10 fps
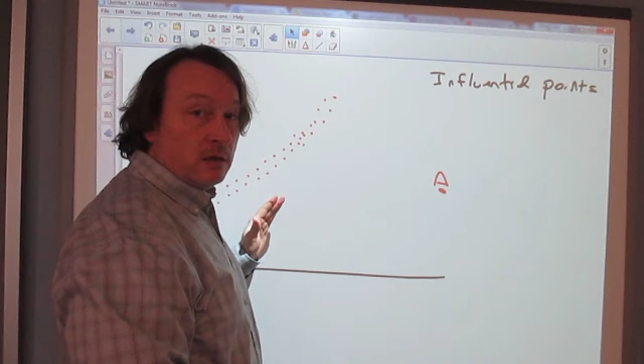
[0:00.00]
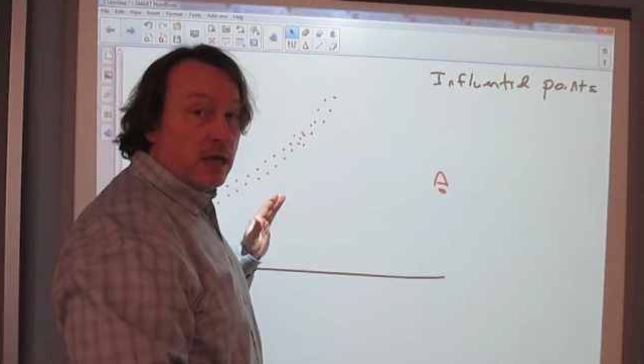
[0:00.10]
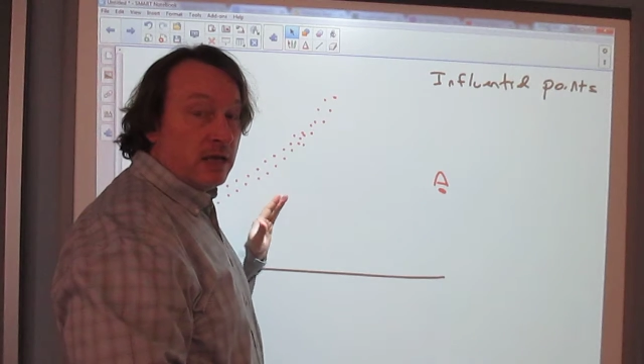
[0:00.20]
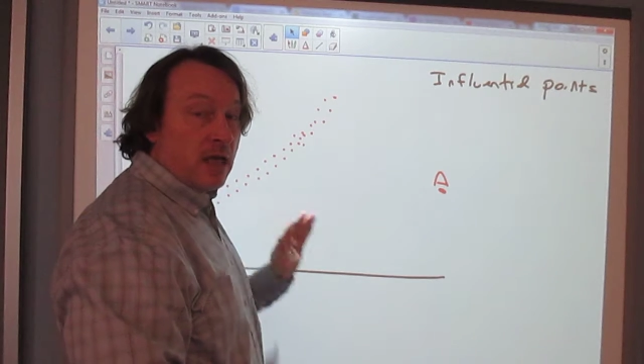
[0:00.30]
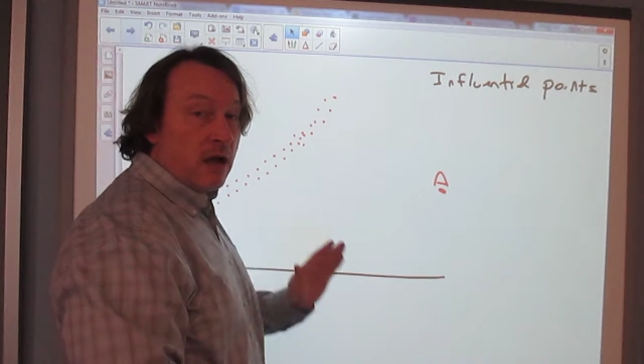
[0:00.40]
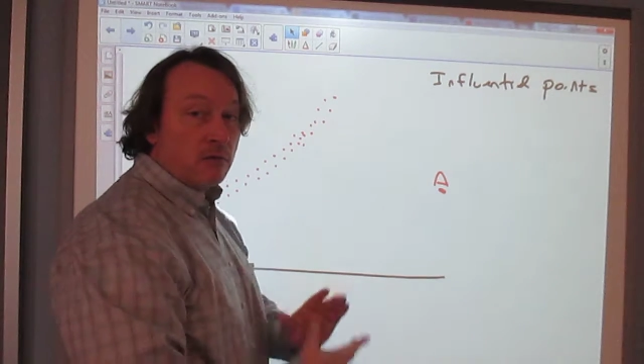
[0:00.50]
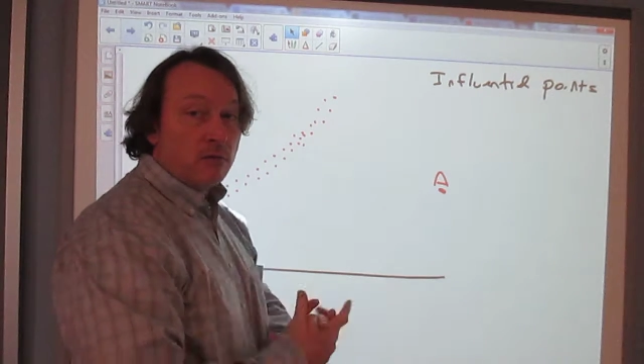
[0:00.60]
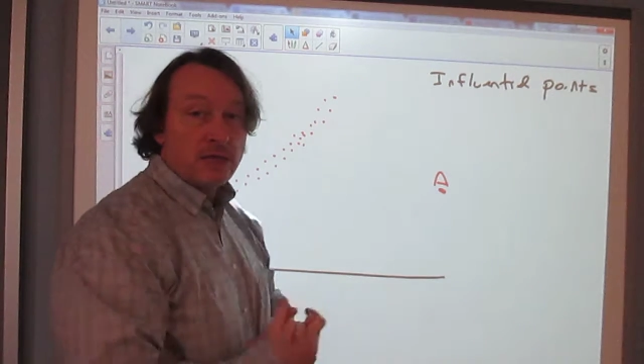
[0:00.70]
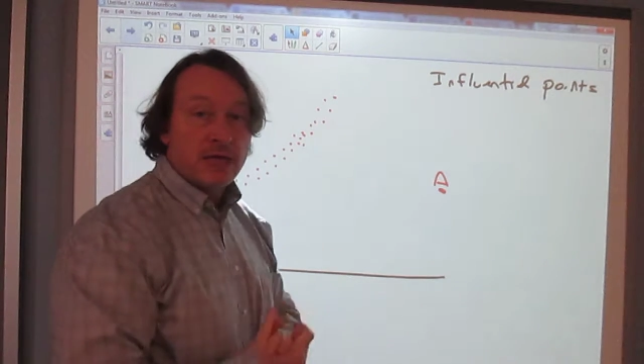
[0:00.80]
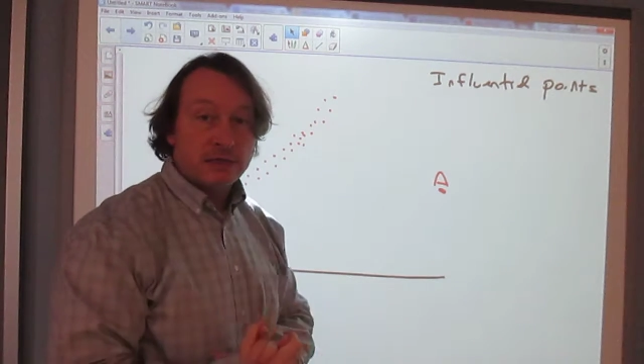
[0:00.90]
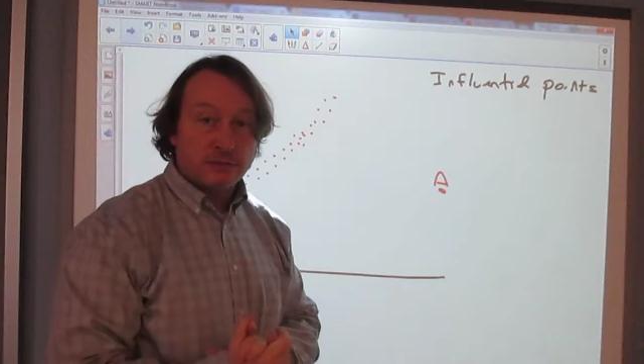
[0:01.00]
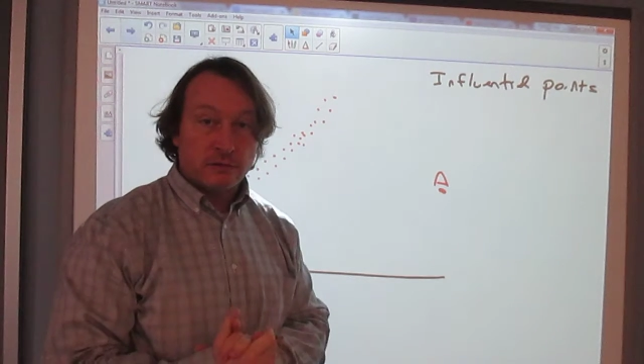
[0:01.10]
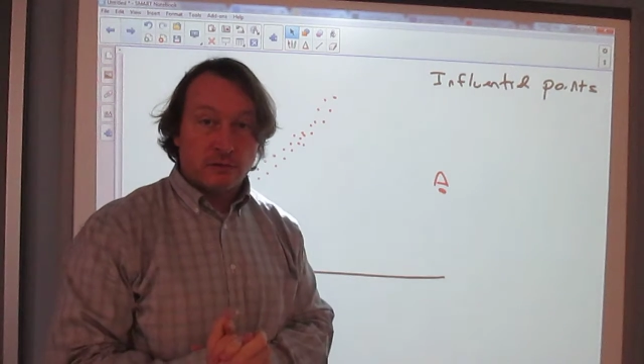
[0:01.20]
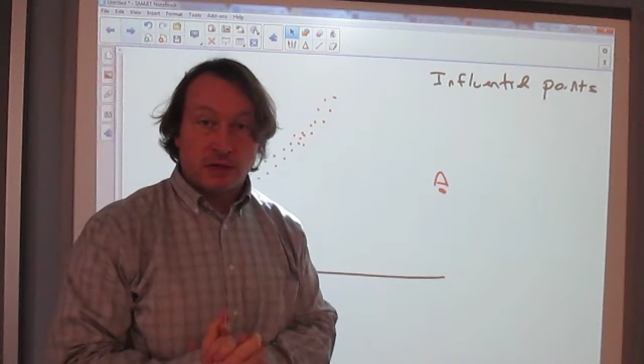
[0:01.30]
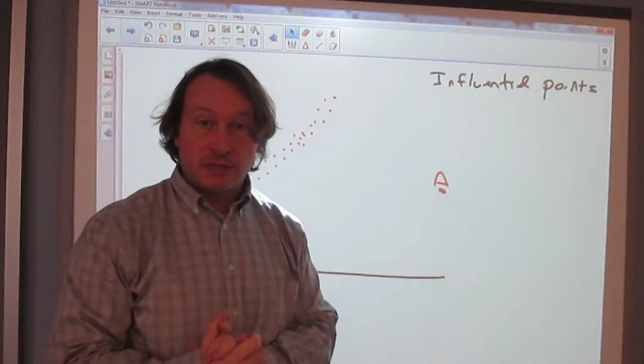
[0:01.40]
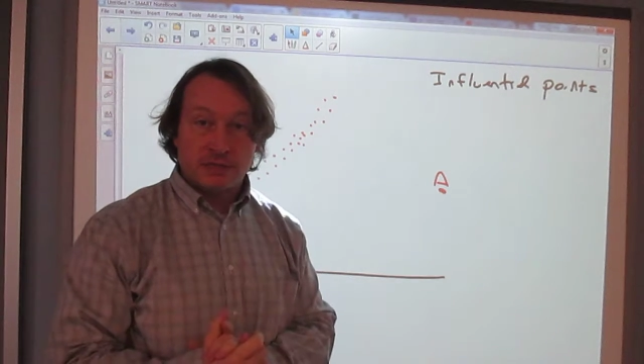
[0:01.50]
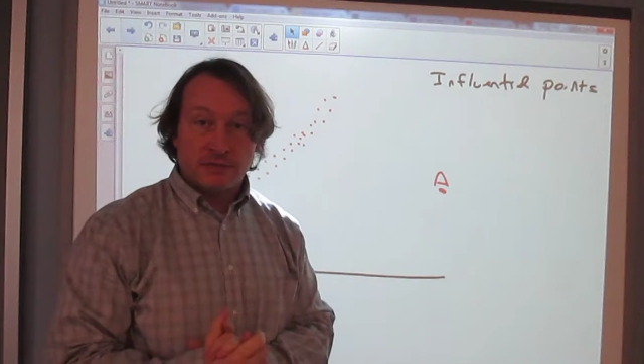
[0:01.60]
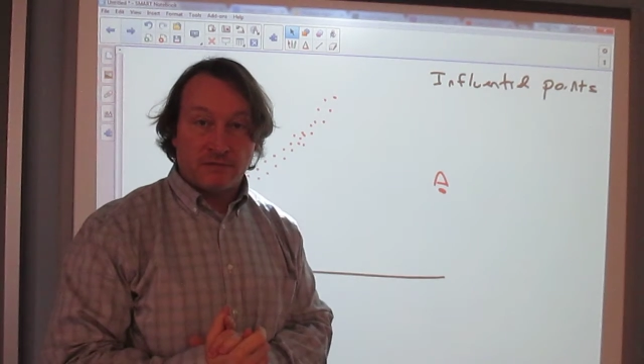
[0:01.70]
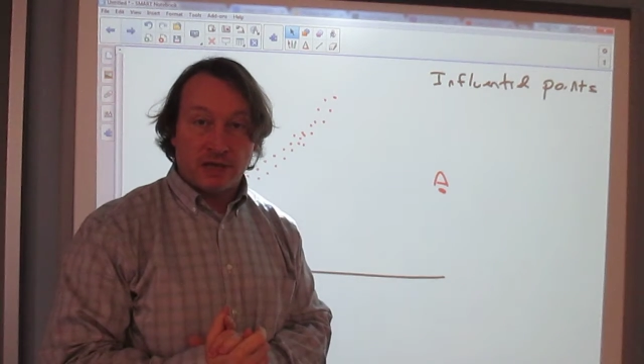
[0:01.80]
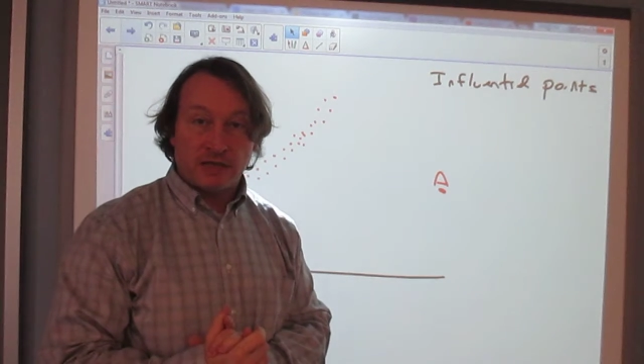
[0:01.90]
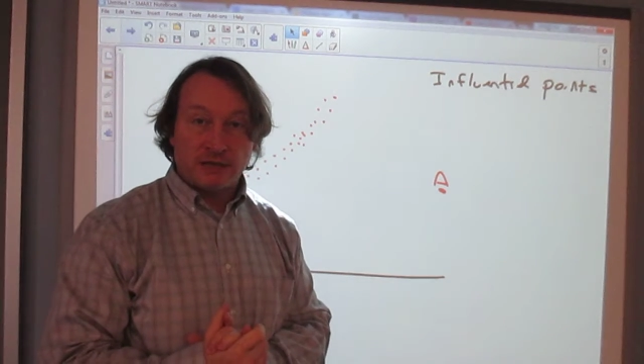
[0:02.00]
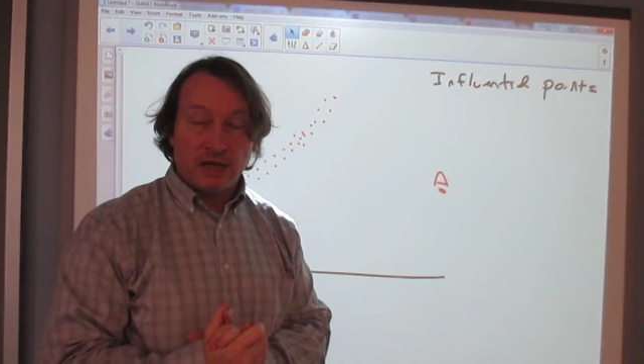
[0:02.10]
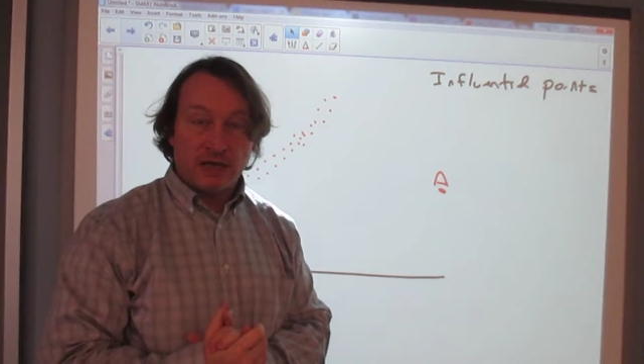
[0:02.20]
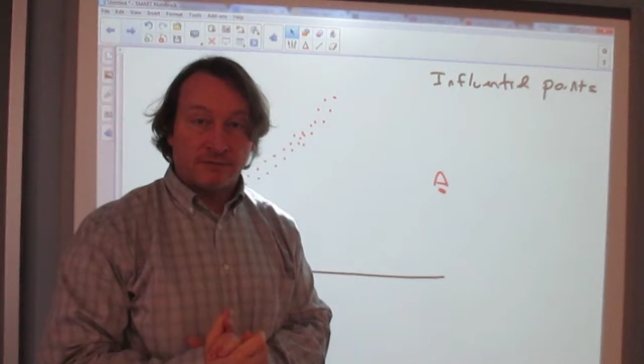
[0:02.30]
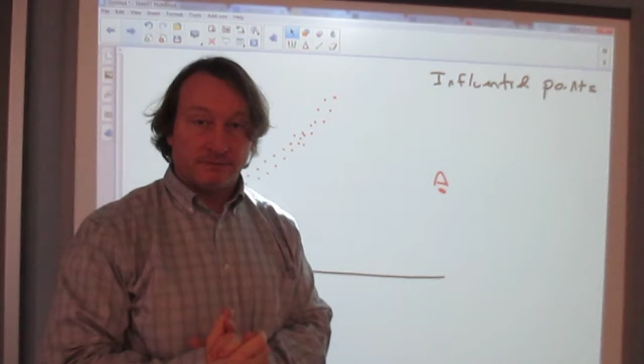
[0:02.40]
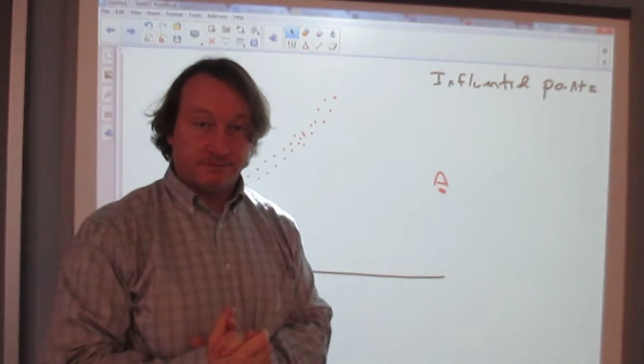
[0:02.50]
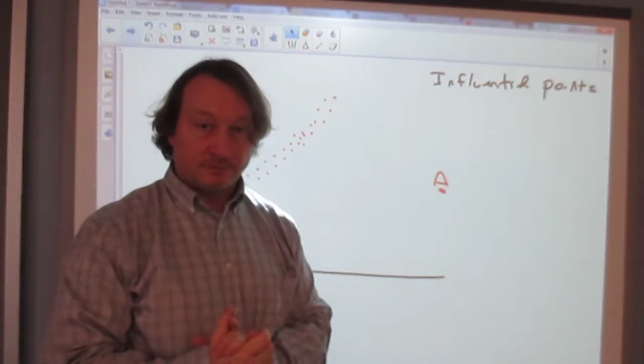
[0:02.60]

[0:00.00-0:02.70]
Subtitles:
and how would we answer a question of that type.